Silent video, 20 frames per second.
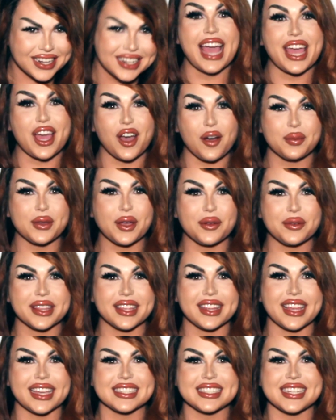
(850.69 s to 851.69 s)
I hope y'all
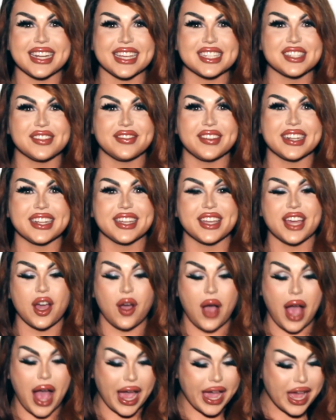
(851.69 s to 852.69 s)
really liked today's
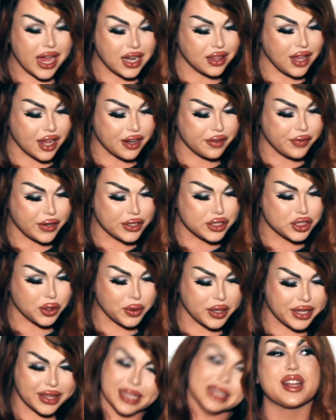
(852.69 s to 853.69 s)
video. I had a lot of fun
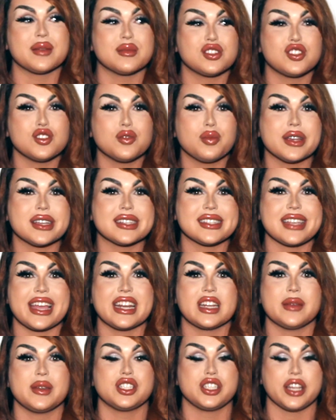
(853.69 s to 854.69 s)
doing this, and I'm super
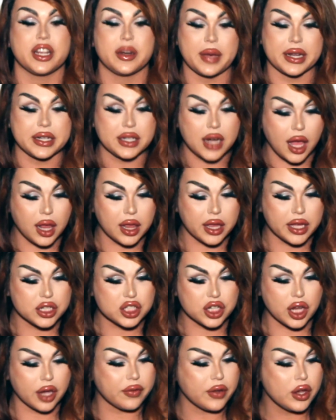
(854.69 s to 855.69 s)
excited to be sharing my
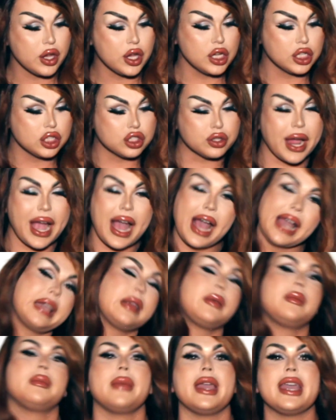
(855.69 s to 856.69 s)
knowledge of drag
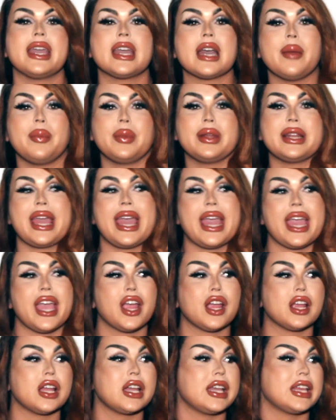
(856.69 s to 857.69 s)
and makeup and
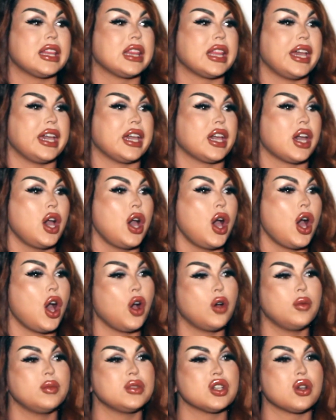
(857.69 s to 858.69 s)
hair and like
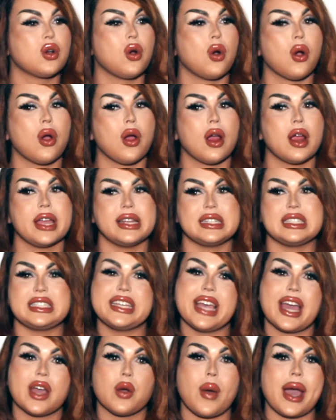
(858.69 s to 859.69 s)
home decor and
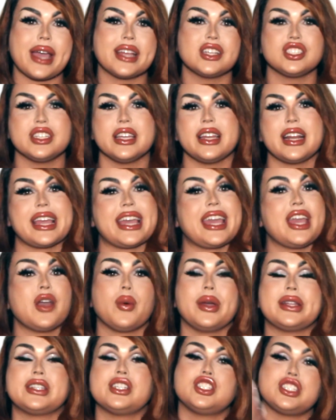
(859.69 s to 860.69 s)
DIY, and I
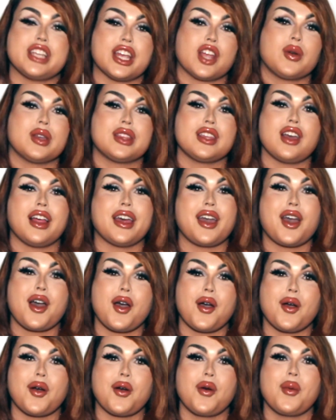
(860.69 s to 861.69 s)
can't wait to share it with y'all at
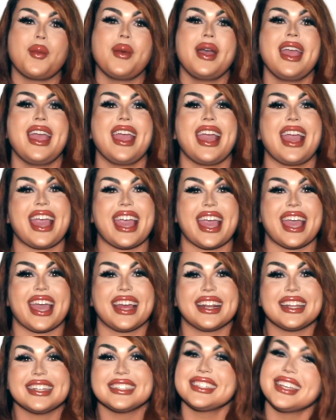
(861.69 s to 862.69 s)
home.
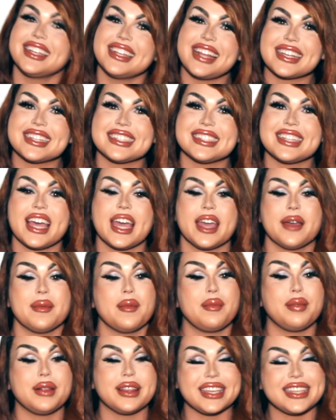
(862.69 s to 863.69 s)
And until next
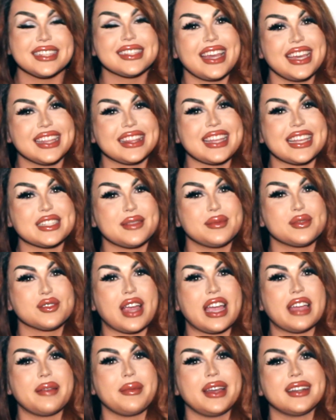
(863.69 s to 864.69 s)
time, please hit that
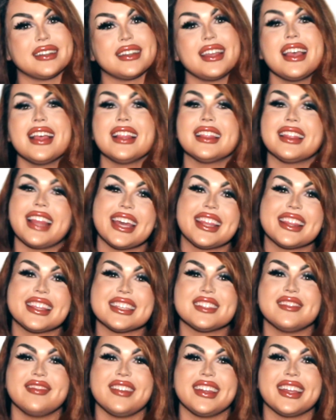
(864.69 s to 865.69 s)
subscribe button, like
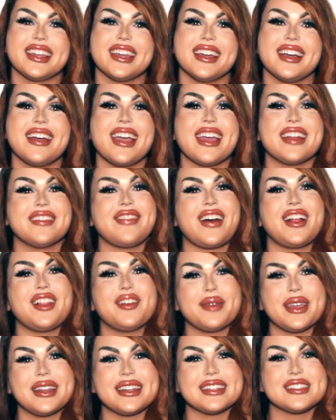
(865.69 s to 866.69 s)
this video, and
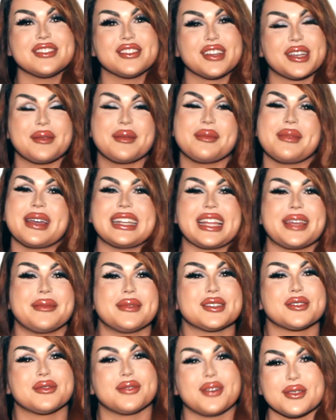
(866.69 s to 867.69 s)
follow me on Instagram. My name
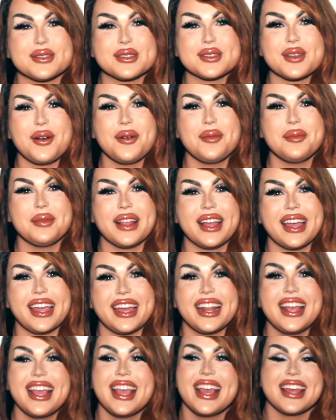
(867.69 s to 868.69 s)
is Rose Gold
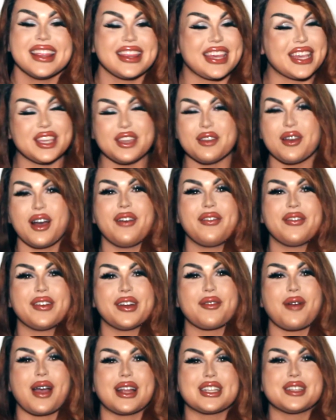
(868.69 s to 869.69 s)
Blunt. Thank you all
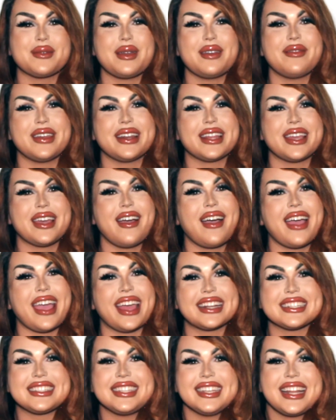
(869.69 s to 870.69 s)
for watching my video,
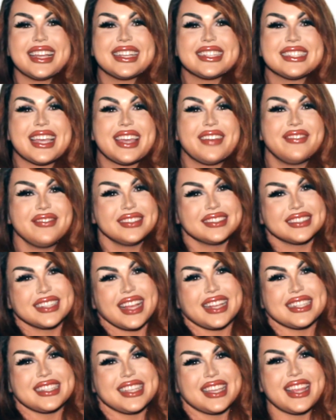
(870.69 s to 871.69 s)
and until next time,
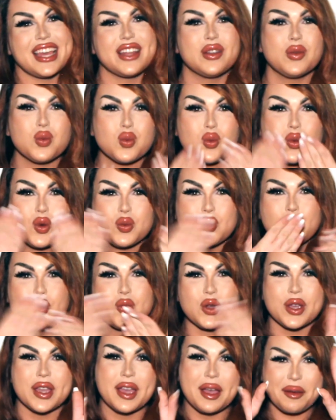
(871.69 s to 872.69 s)
I'll see you then.
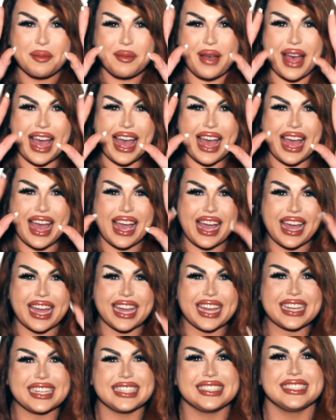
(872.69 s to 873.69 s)

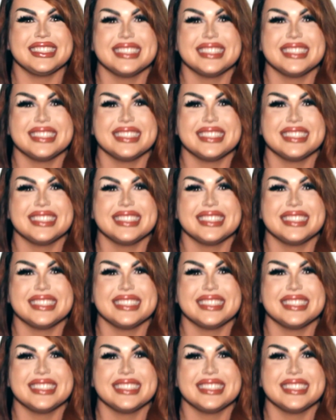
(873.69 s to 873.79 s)
Bye.